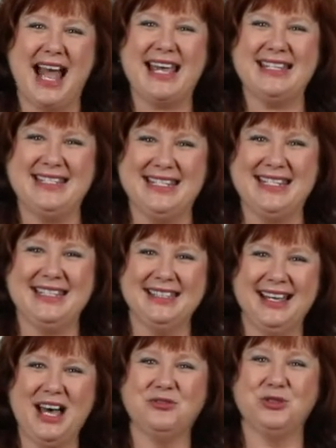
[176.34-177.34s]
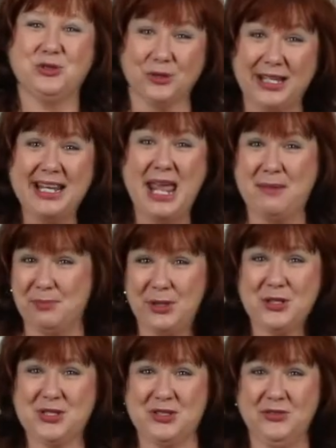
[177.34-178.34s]
idea of grit and
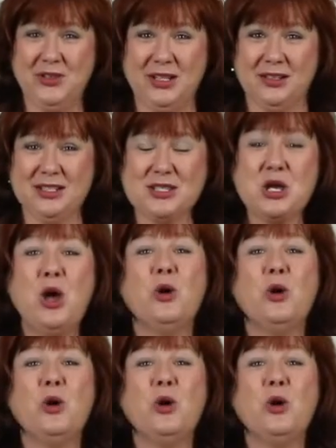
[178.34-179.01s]
perseverance,